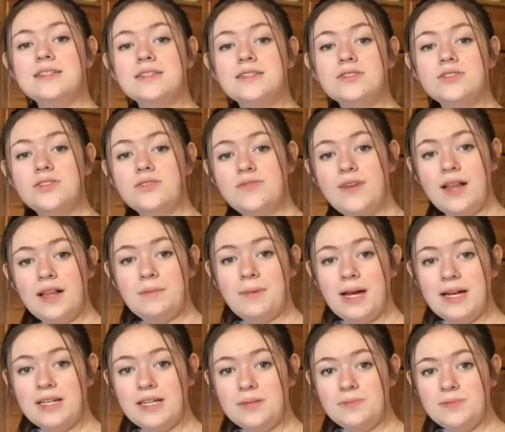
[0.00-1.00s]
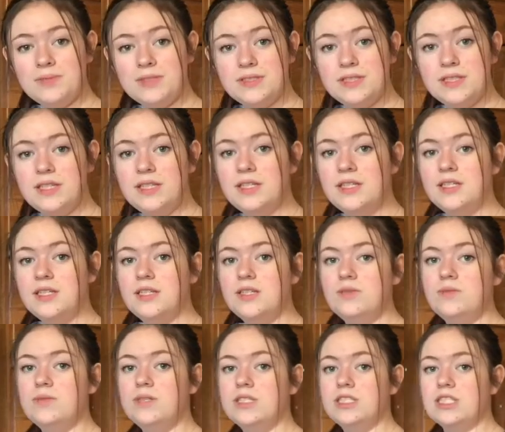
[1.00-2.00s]
novella bind-ups,
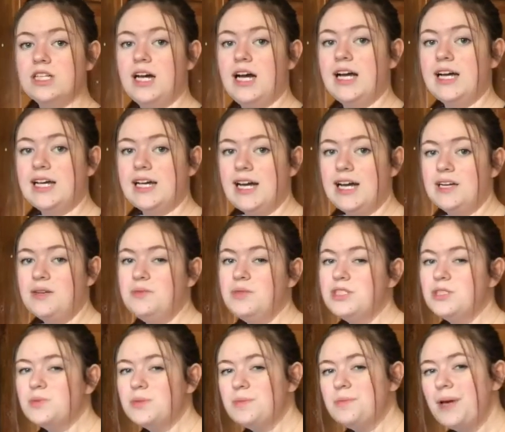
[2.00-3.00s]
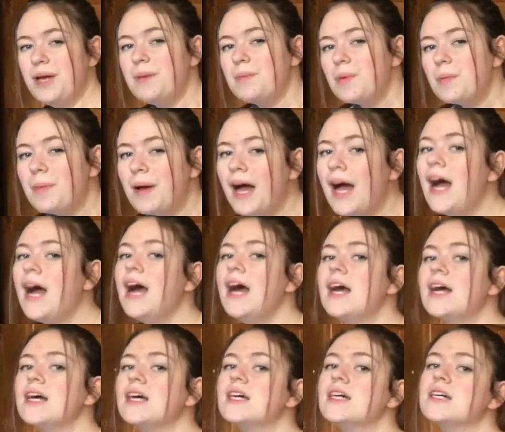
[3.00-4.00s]
which I kind of wish were paperback,
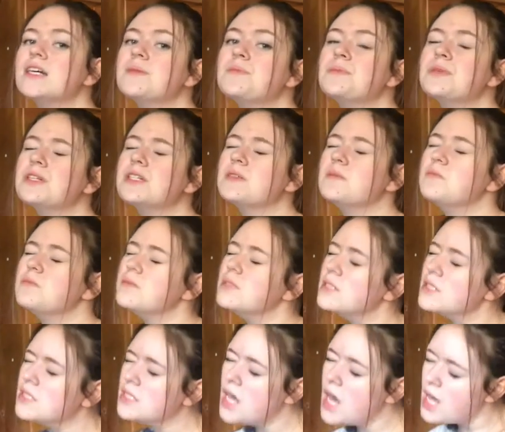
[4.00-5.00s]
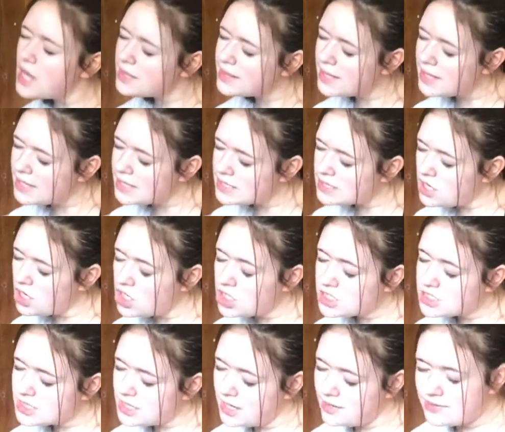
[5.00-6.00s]
because I'm not that into
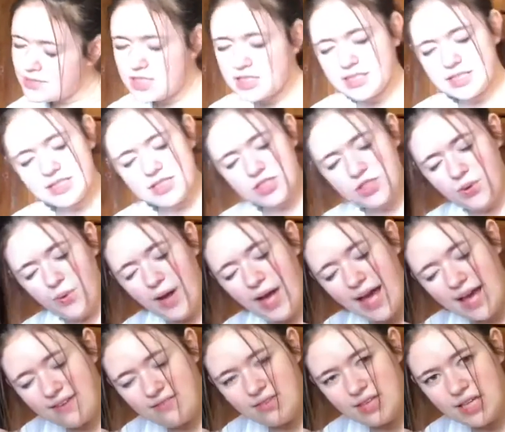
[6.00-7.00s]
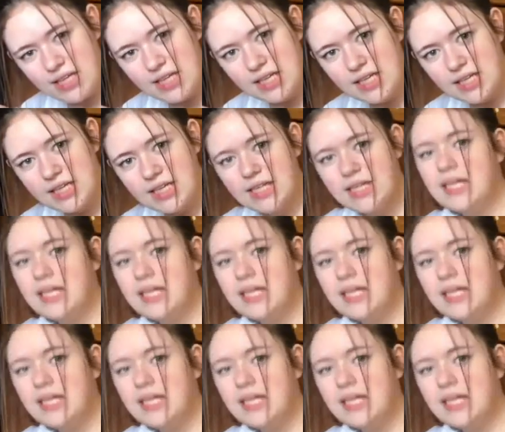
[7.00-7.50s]
hardcover because they're so heavy.